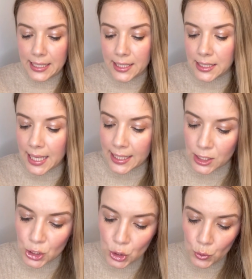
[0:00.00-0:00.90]
it
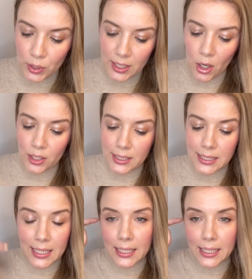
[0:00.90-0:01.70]
acts soothing on skin.